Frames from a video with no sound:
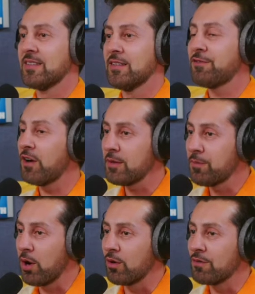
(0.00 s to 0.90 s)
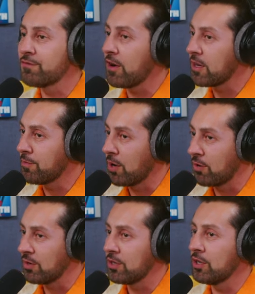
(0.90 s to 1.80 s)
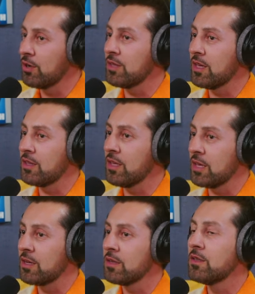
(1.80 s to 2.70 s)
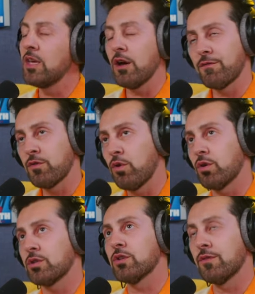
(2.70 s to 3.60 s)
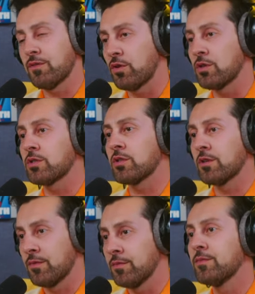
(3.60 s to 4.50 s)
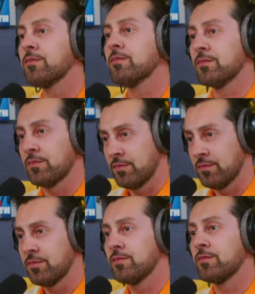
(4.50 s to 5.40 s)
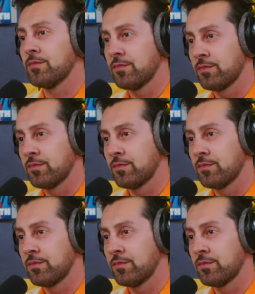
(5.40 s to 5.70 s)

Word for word: being funny, bone, funny, and, bone. and producing know, that, that, funny. Yeah, you know? Course, what they course. do is funny, but they're not